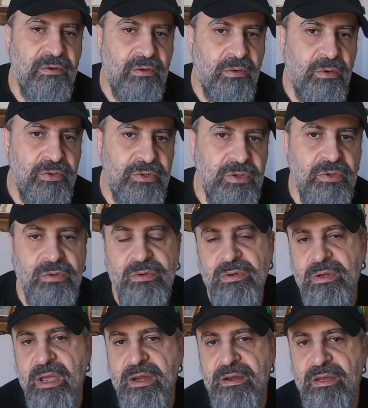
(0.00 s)
audio
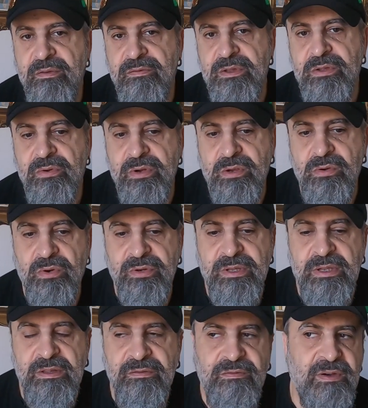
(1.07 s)
and uh, video
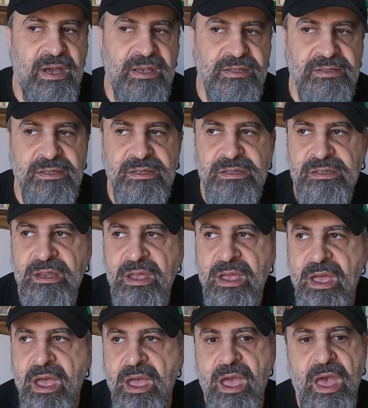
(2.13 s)
recording devices,
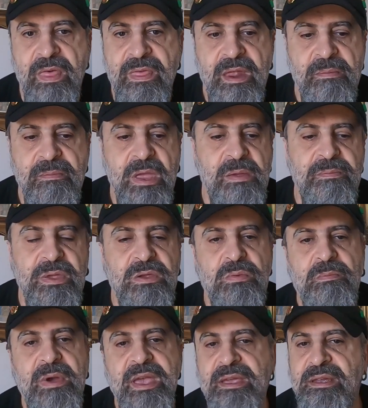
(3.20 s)
and then maybe you
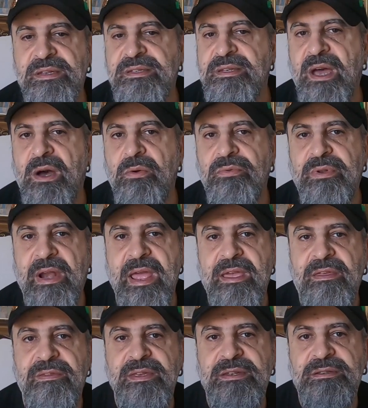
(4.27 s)
make a sound
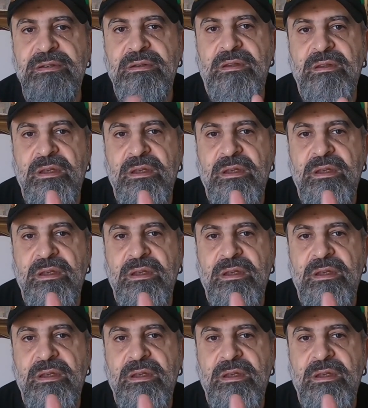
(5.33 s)
like this,